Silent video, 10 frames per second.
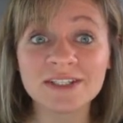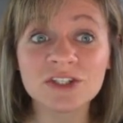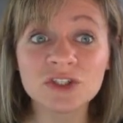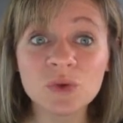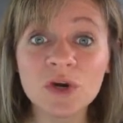to
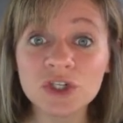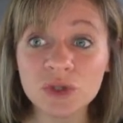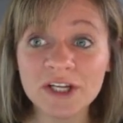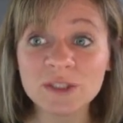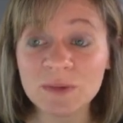store and
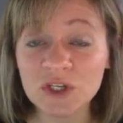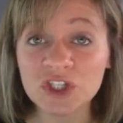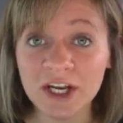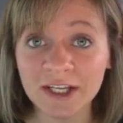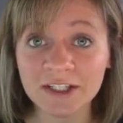transmit
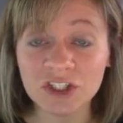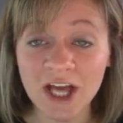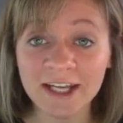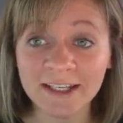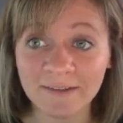
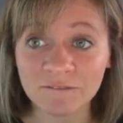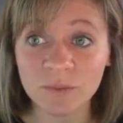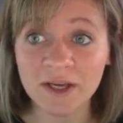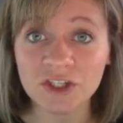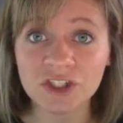genetic
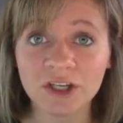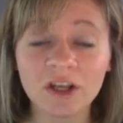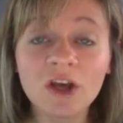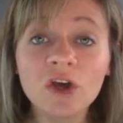information.